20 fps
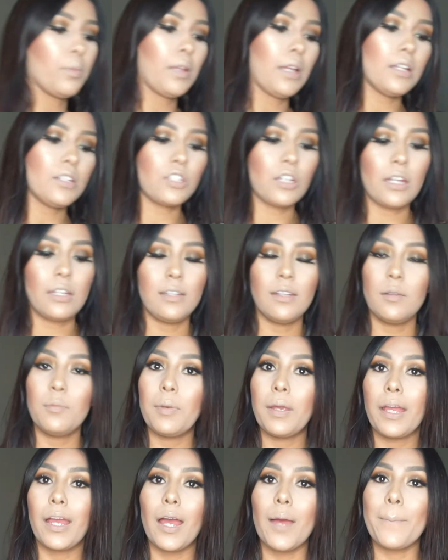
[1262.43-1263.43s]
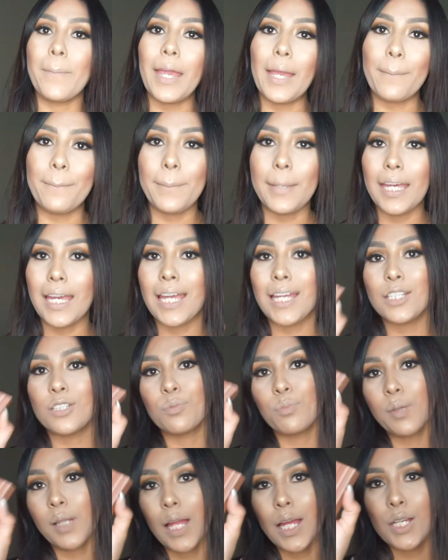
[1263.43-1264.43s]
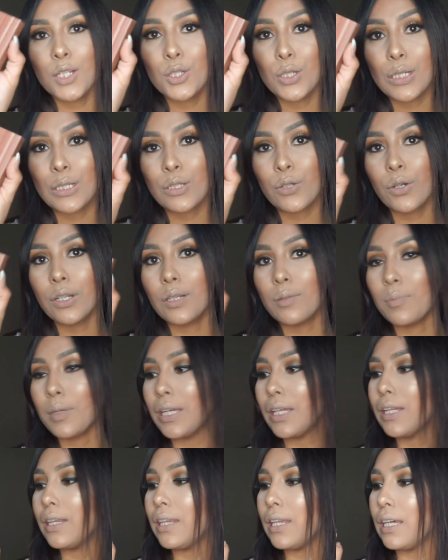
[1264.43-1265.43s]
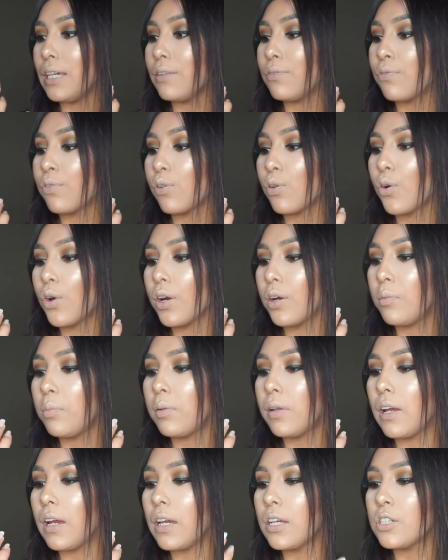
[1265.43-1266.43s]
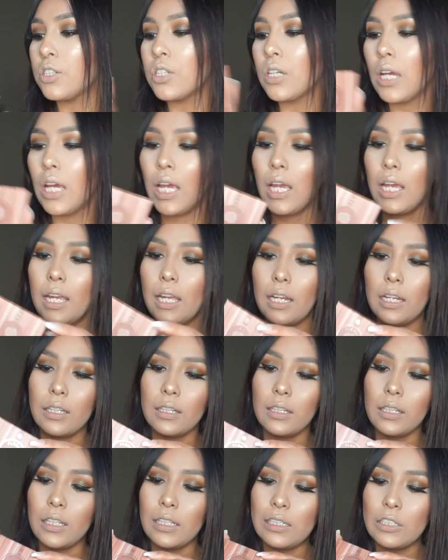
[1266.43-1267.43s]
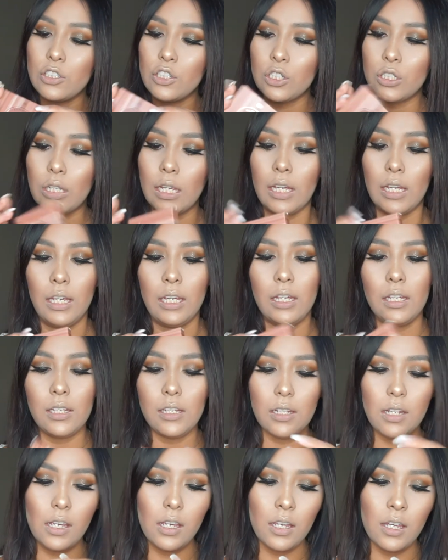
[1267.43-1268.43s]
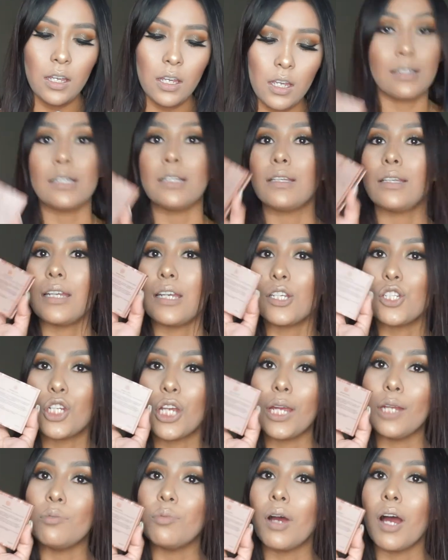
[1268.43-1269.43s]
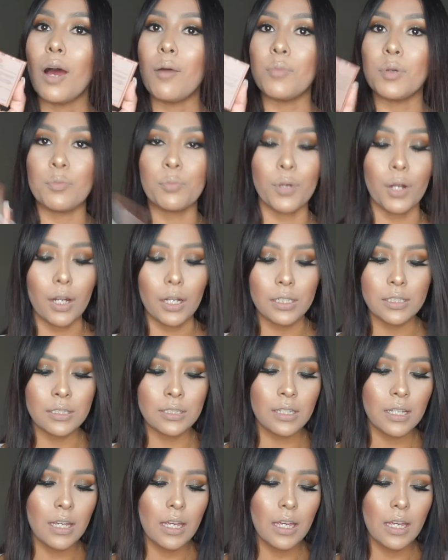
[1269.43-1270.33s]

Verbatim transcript: Blush, I did pick up a BH blush. It's going to be the Floral Blush in the shade, in the shade Bahama Bronze.